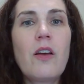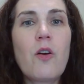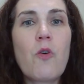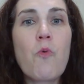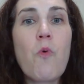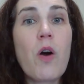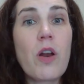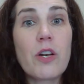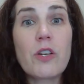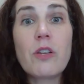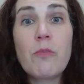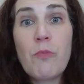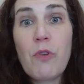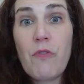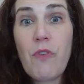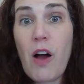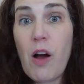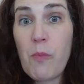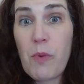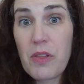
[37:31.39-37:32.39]
wanted to
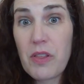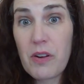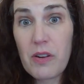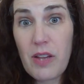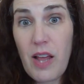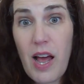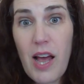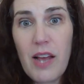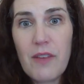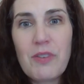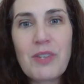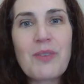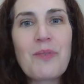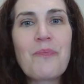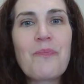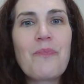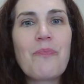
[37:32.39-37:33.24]
move on with their lives.